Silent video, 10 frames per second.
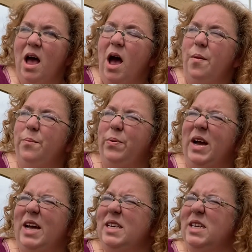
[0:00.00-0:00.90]

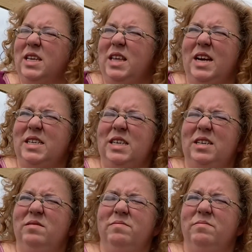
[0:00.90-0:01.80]
but they
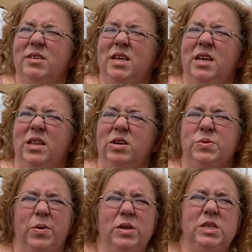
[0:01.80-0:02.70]
didn't. They're
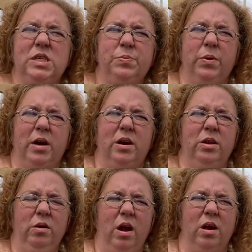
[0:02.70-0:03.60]
supposed to spread on
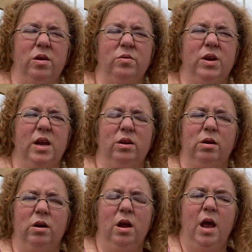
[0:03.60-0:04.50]
their own,
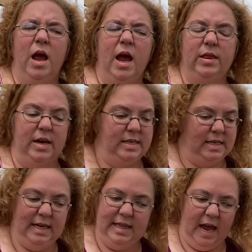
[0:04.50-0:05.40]
and they
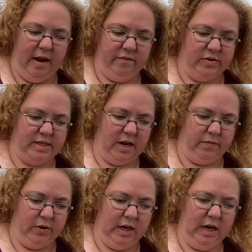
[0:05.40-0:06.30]
did that for
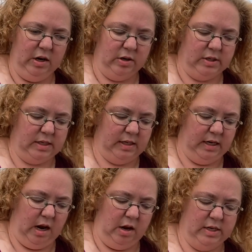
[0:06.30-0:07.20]
several years, and
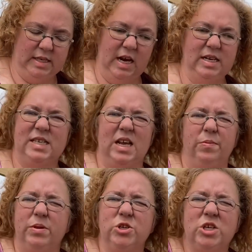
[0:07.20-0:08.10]
then all of a sudden
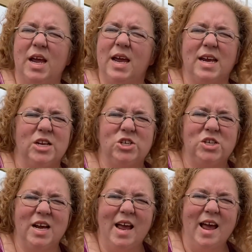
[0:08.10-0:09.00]
something
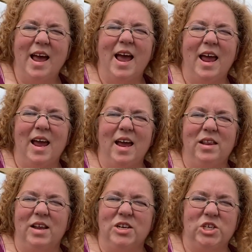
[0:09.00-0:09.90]
changed
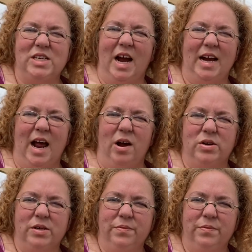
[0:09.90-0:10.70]
and they just died out.